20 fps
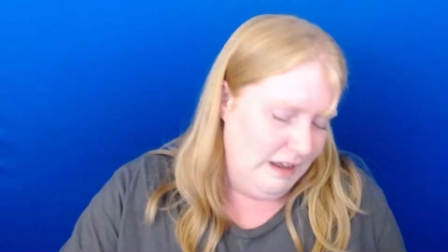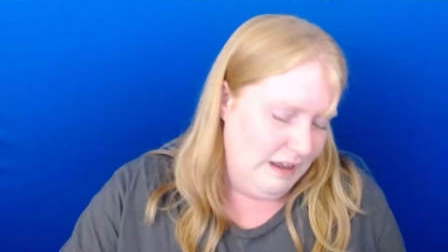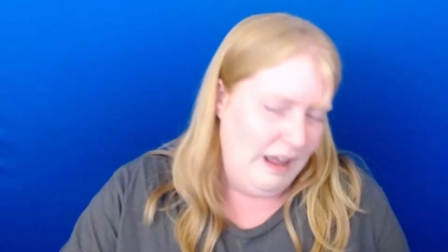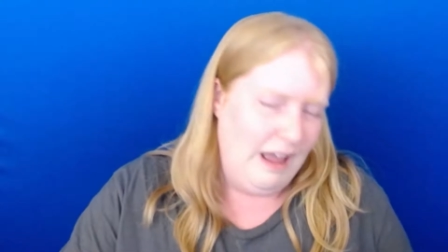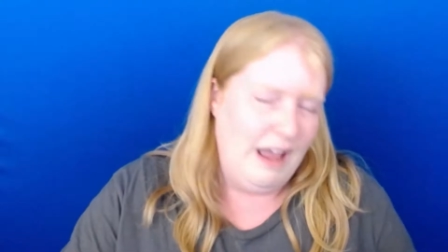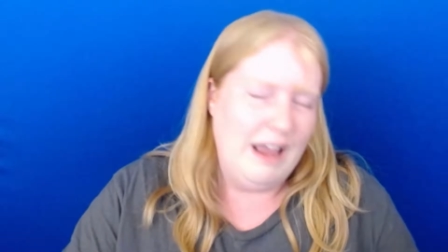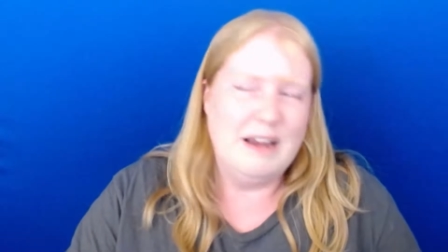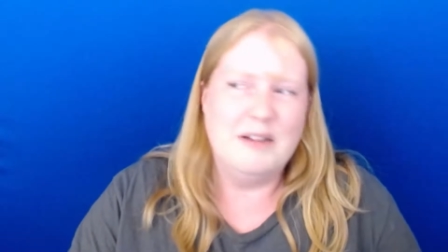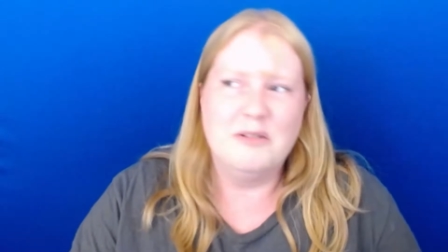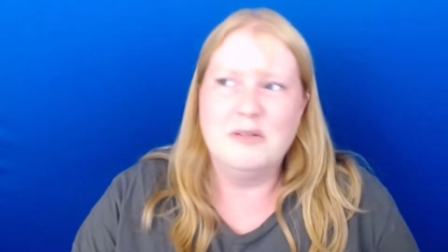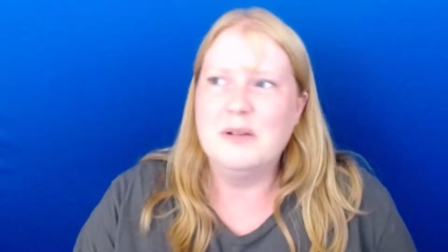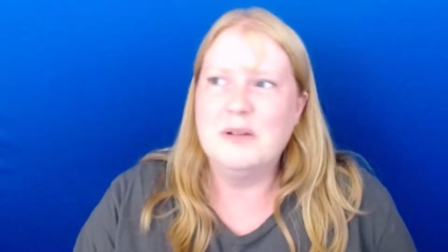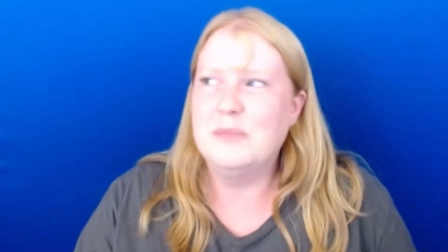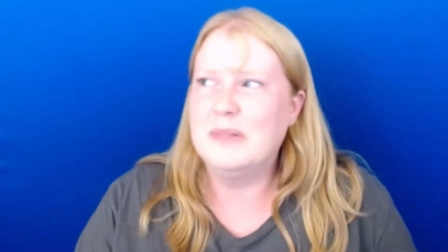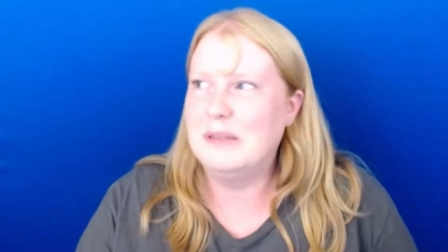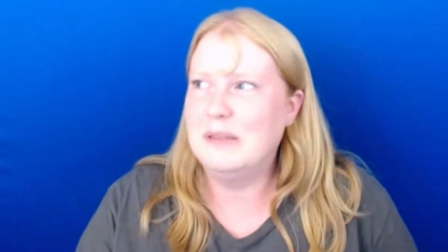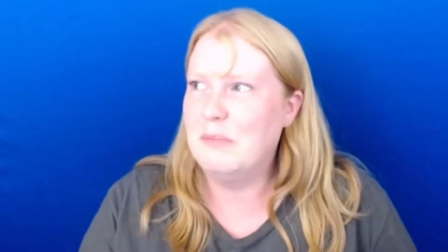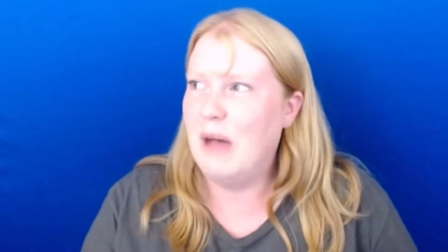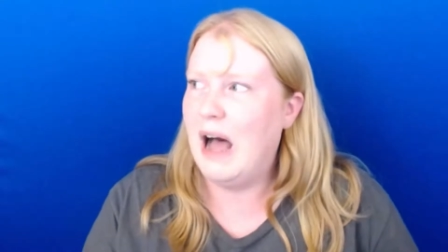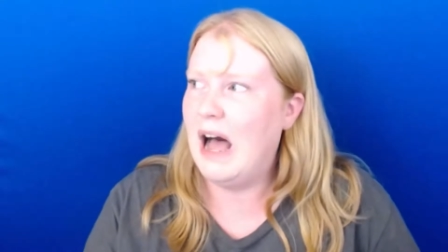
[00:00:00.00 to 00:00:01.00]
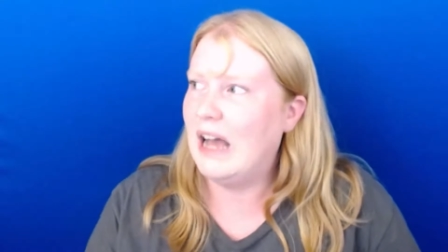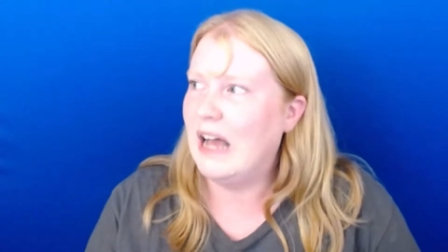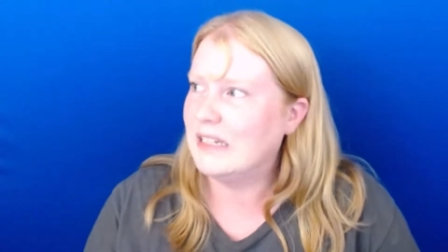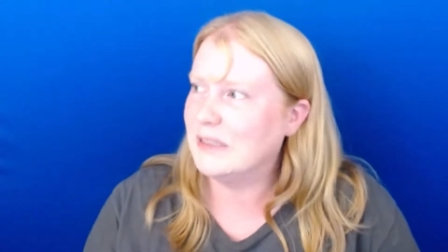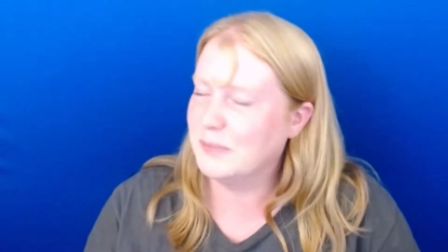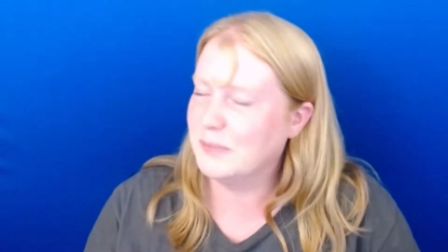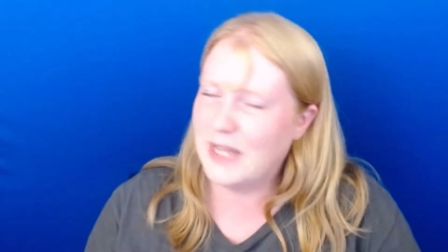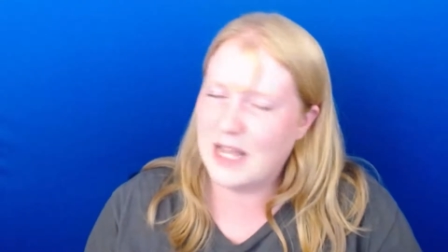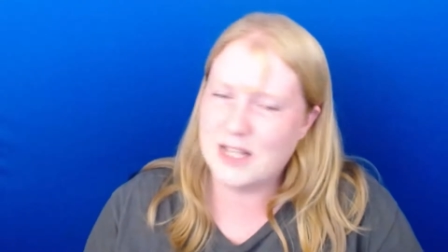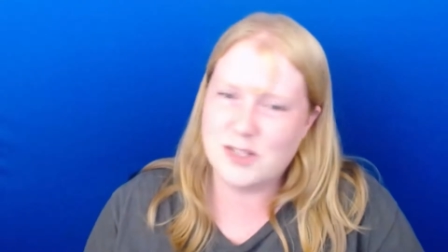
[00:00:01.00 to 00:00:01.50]
I ripped the box.
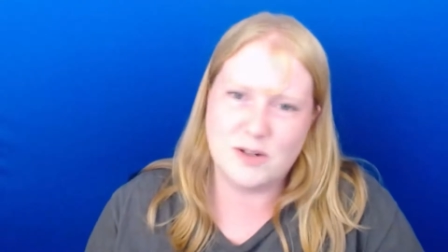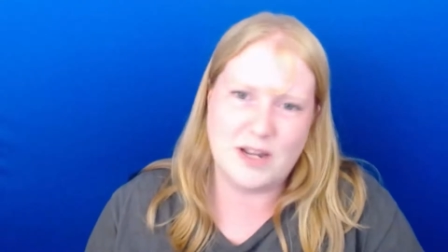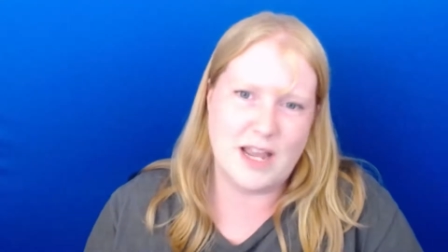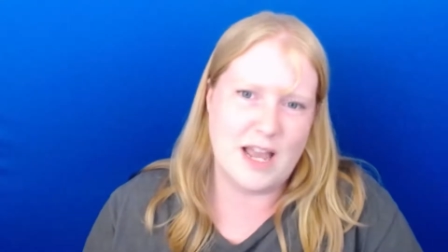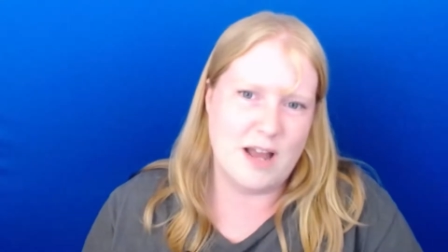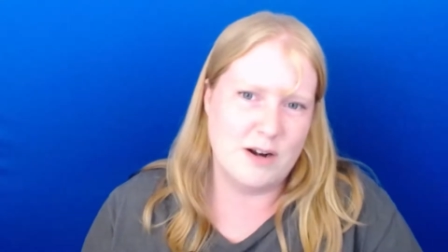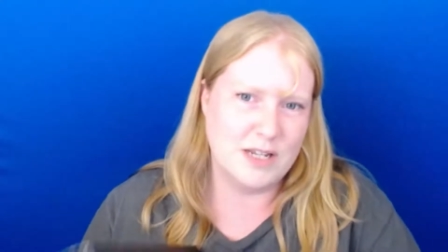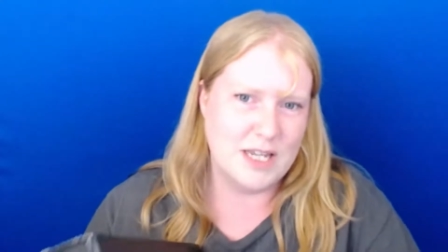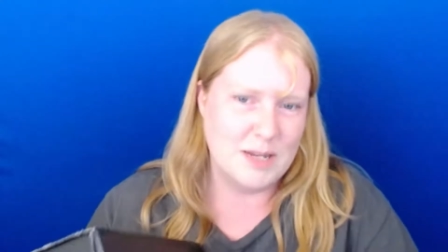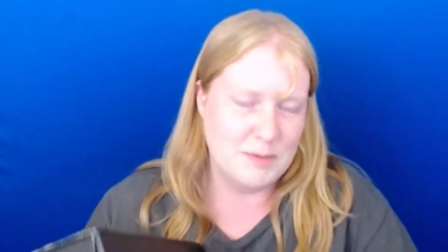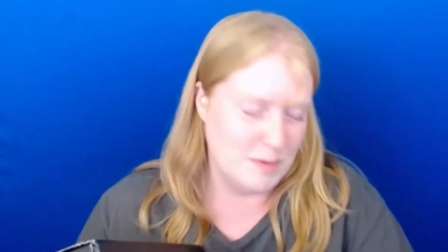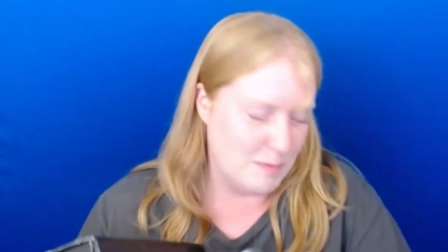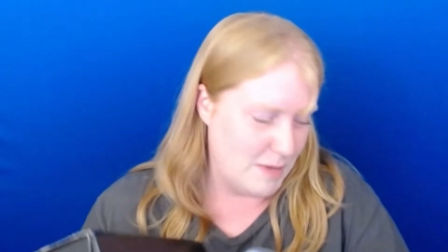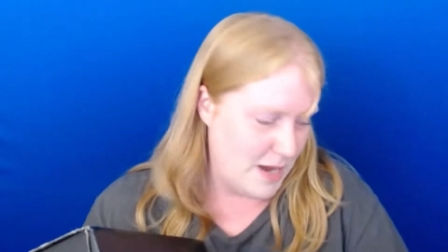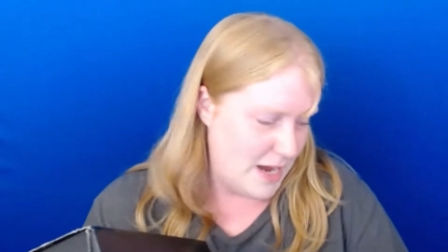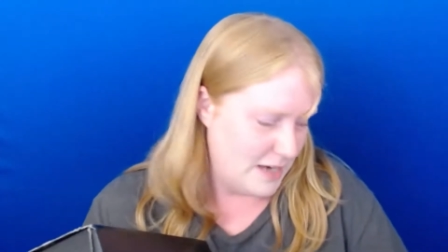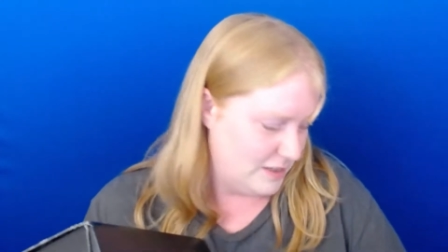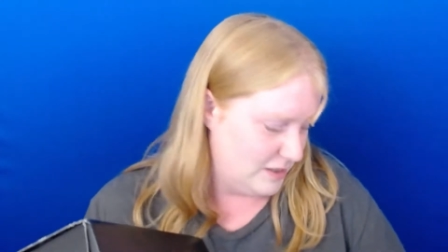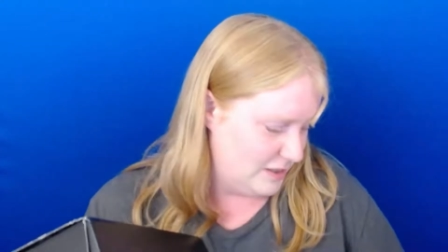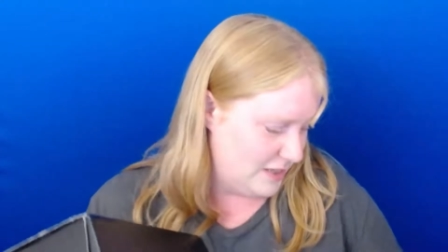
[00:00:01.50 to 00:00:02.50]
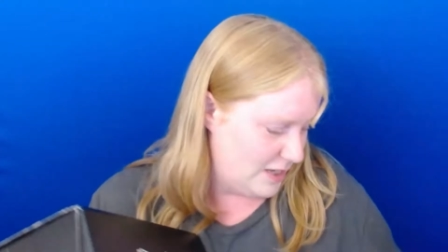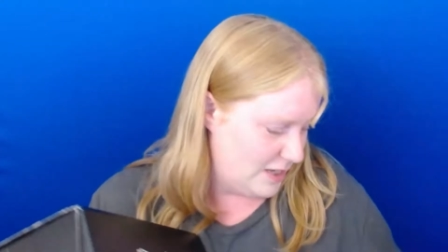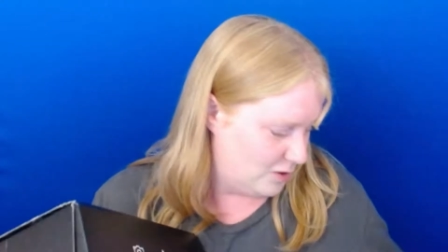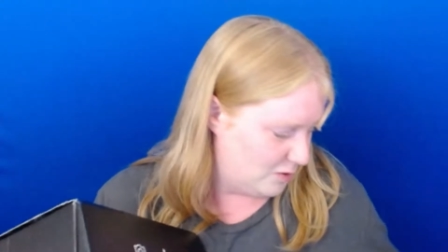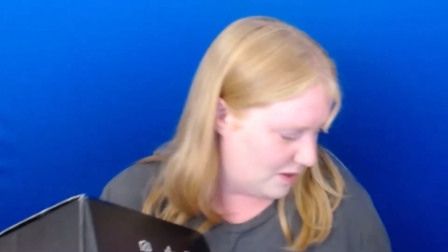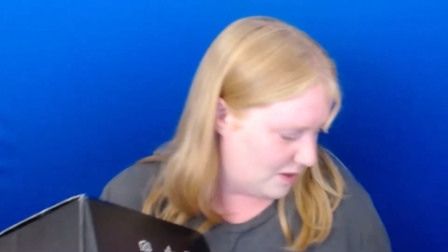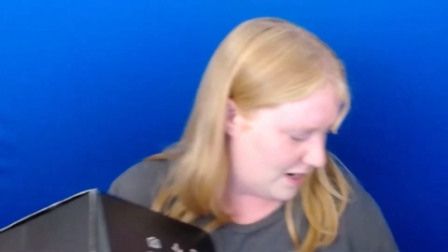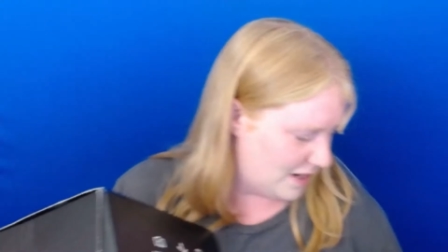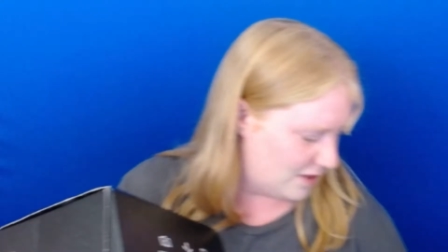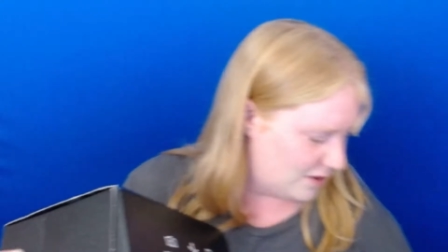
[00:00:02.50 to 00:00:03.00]
But that's okay. I don't keep the boxes. That's
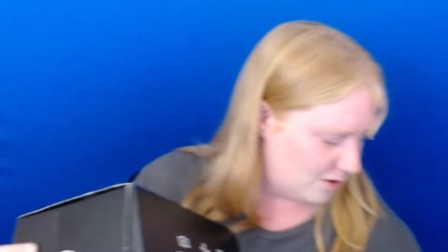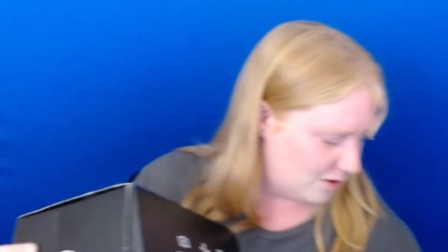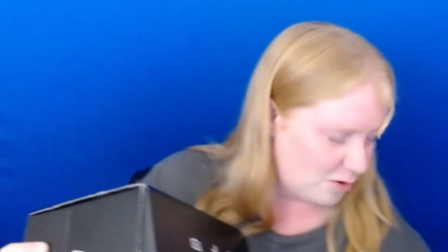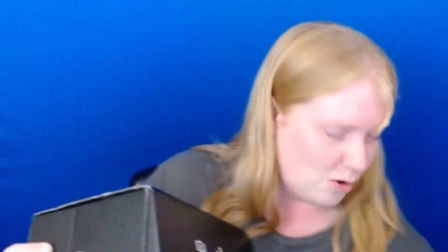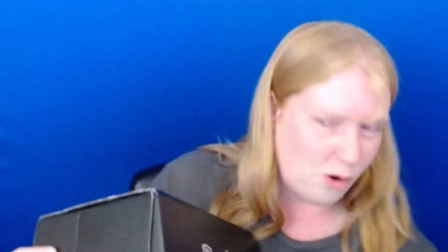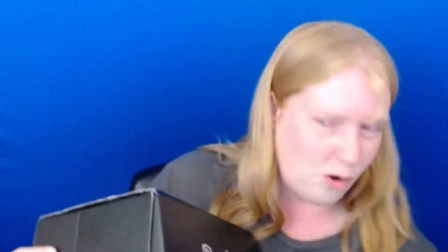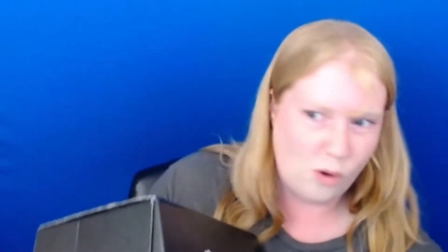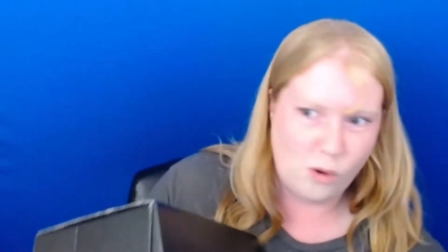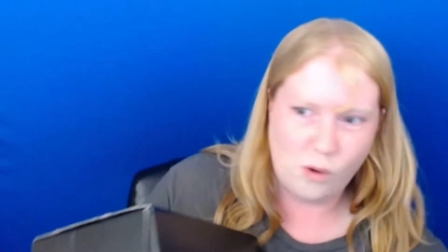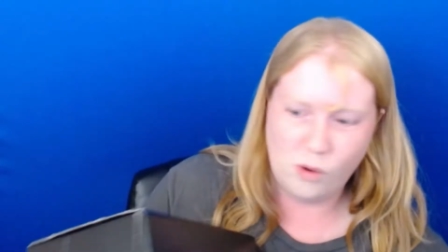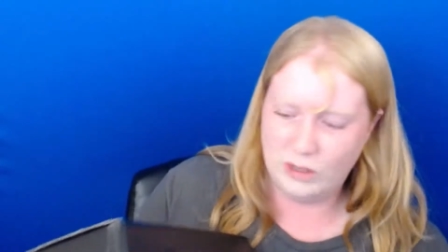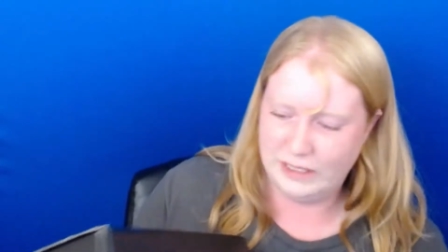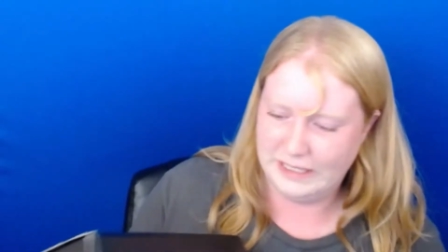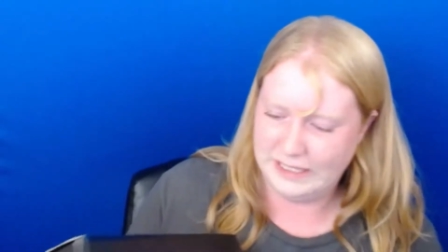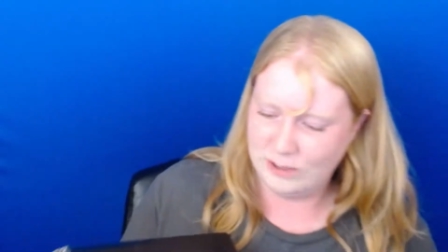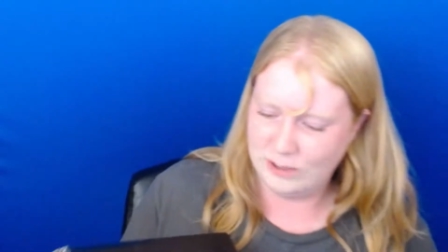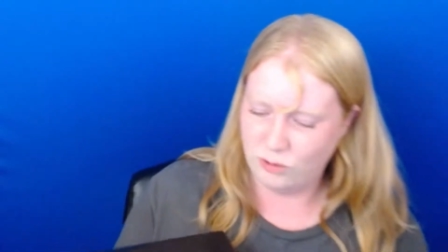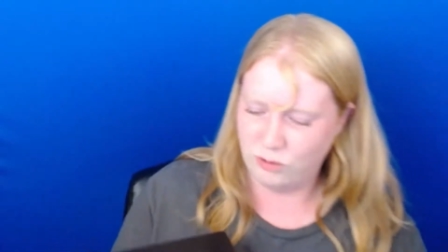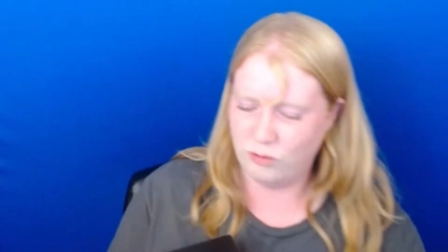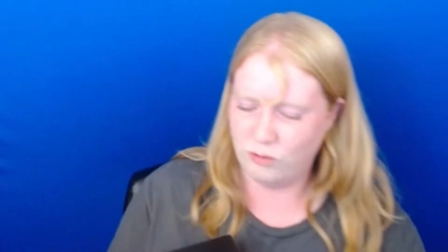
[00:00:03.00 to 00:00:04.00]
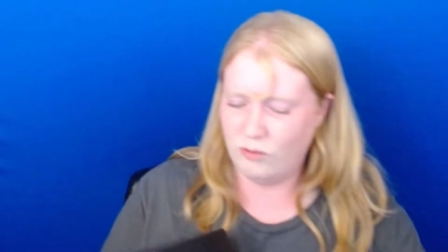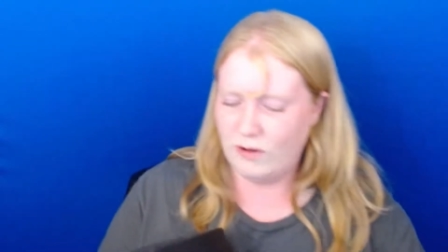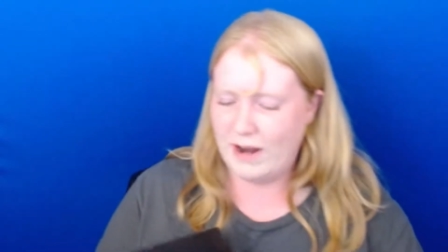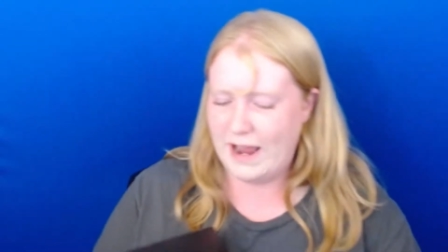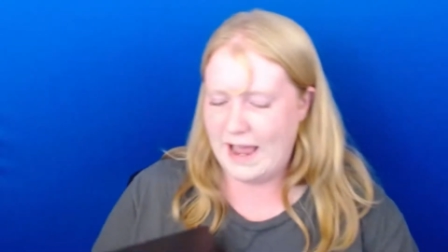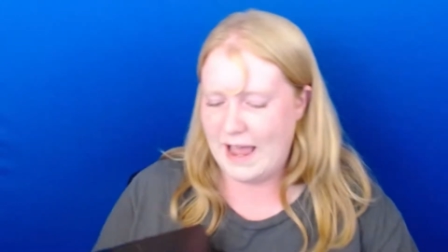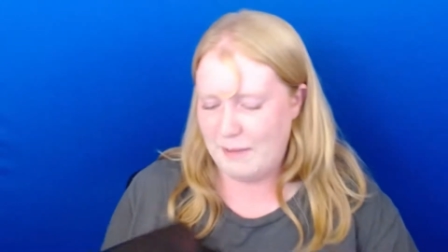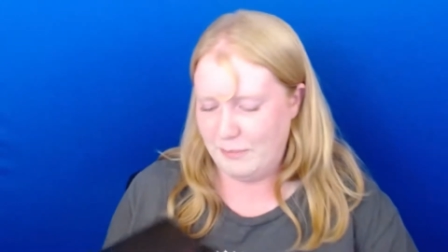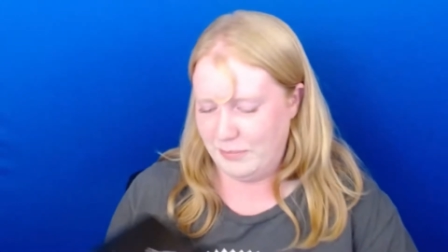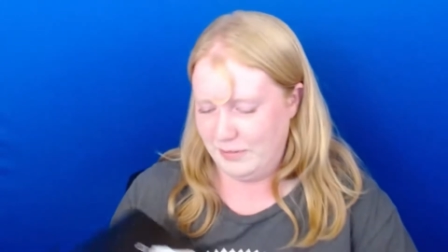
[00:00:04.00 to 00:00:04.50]
okay, though. Holy
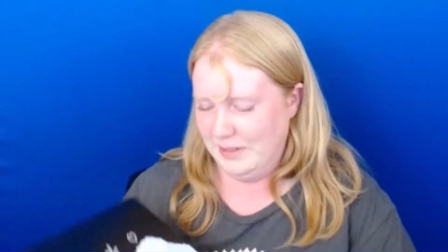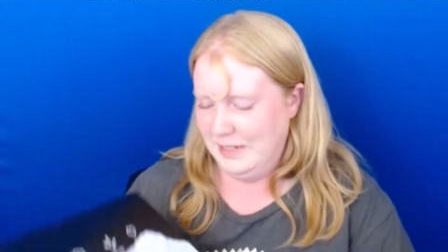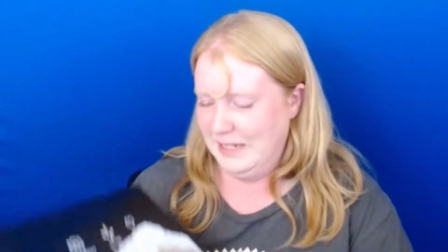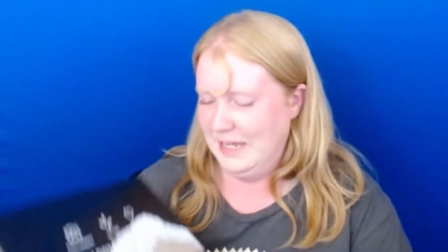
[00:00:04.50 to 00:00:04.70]
crap.